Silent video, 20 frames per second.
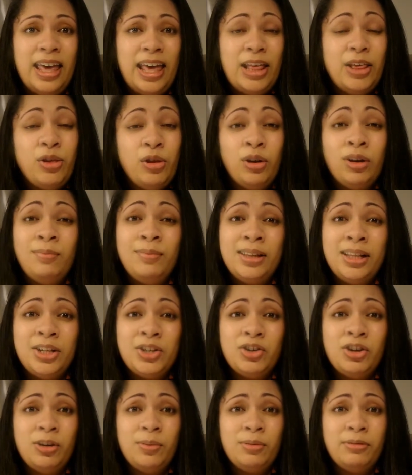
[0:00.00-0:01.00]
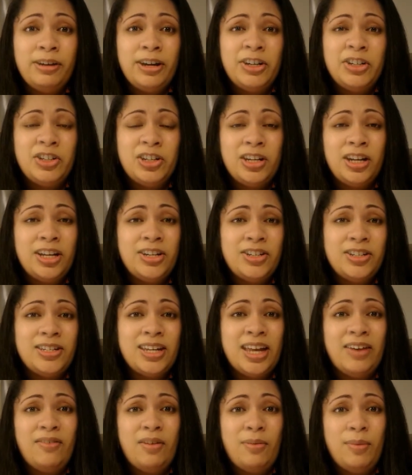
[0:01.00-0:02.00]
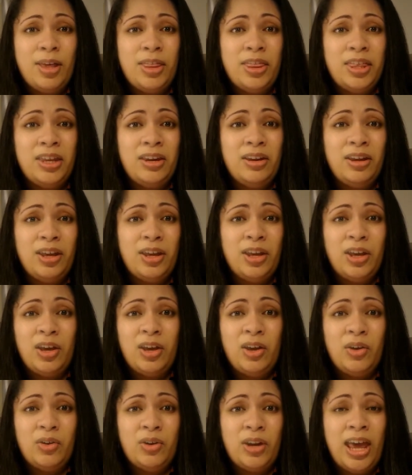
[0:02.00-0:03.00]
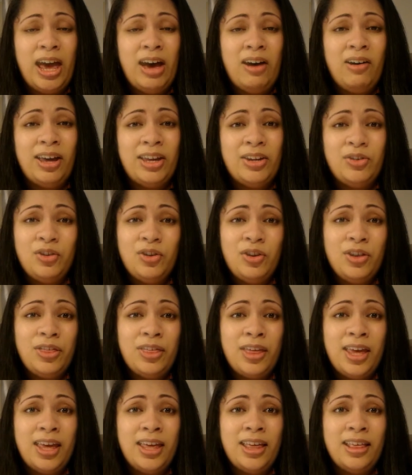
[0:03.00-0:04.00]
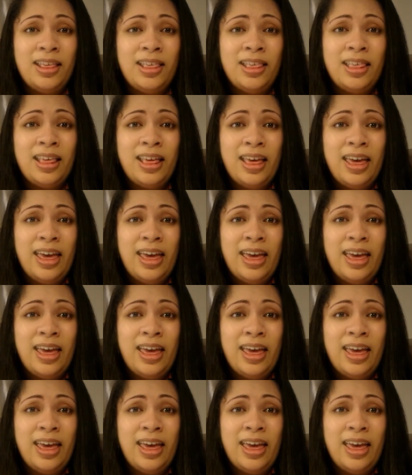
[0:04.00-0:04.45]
It's not a military operation, I just have a method on how I do things.